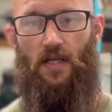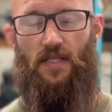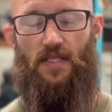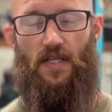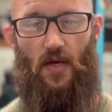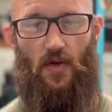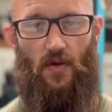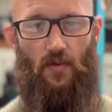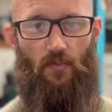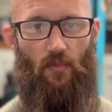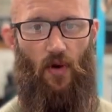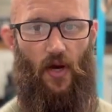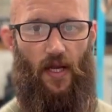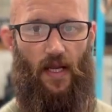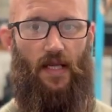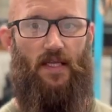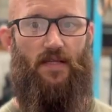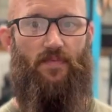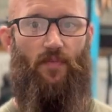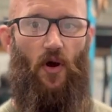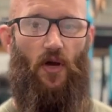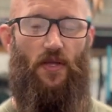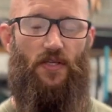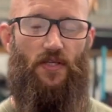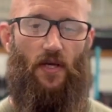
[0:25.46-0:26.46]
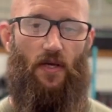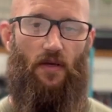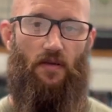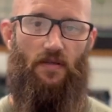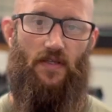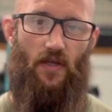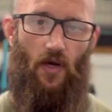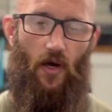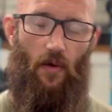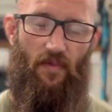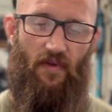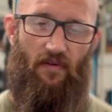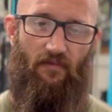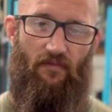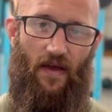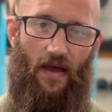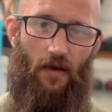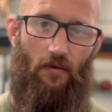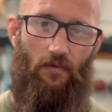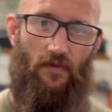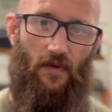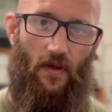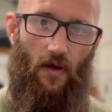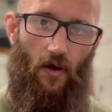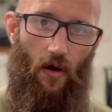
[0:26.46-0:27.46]
So my name's Mike Jones. I'm the
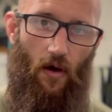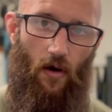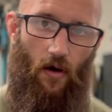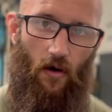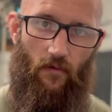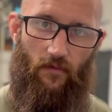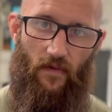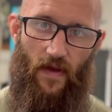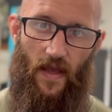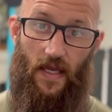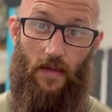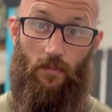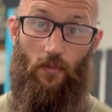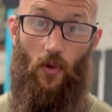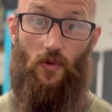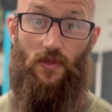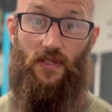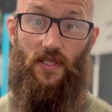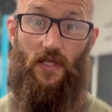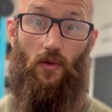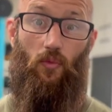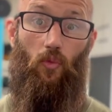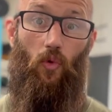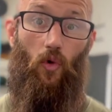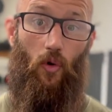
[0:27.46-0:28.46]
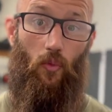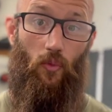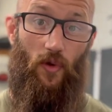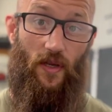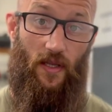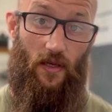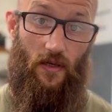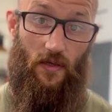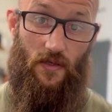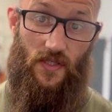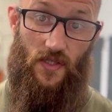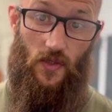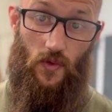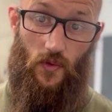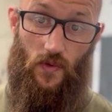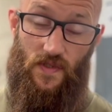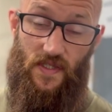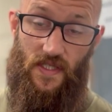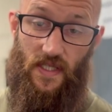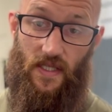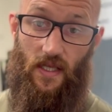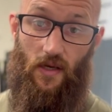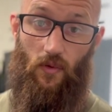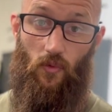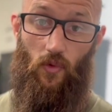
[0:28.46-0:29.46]
founder of a multi-award winning consultancy that